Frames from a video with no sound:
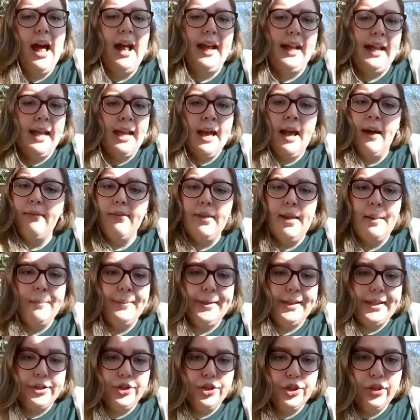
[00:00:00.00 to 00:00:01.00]
and I have
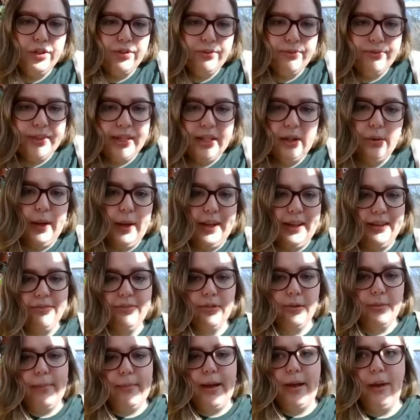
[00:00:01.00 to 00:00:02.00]
them like 2 feet away
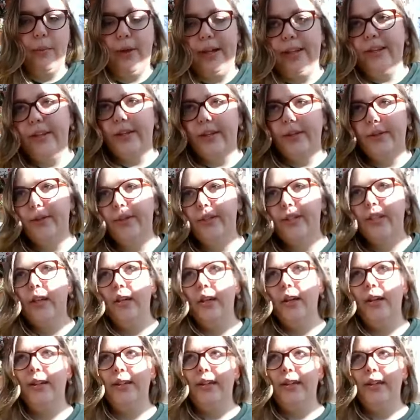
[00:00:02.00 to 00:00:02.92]
from my windows.